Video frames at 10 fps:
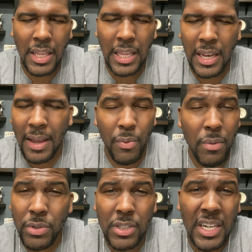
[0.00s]
Like, we
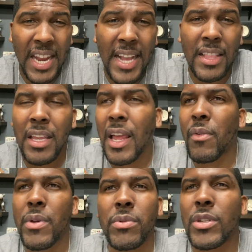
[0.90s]
was connected. Like,
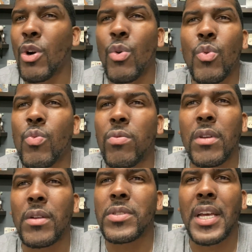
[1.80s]
we was cool. You know
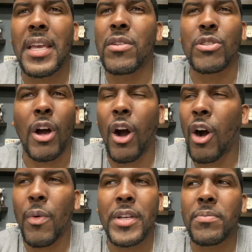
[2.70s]
what I'm saying? He used to
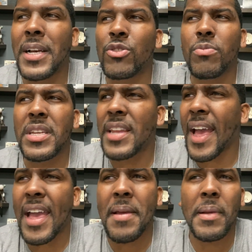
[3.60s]
always mess with me.
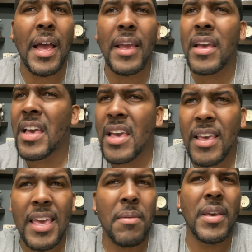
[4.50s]
Dame, like,
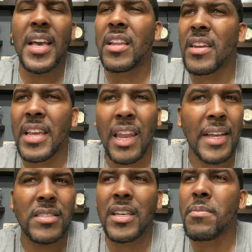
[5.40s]
keep killing it. Like,
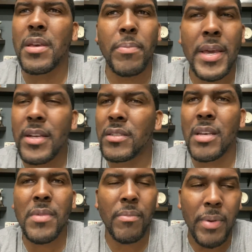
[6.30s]
send me
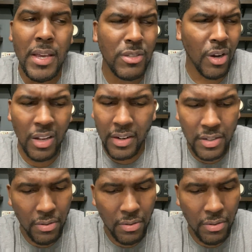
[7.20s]
beats, all of this,